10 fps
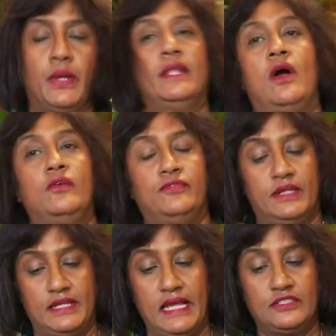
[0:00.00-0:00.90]
and
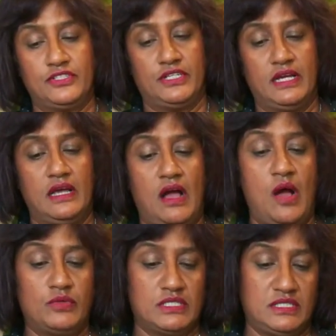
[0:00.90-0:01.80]
hopefully next year
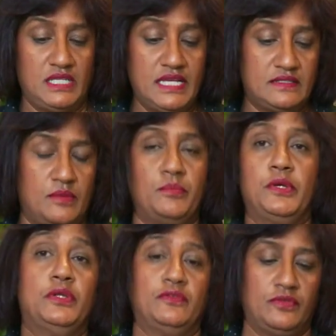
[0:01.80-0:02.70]
I will see some
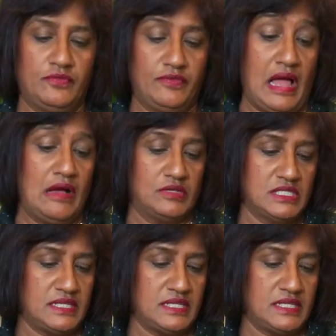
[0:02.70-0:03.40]
beautiful flowers.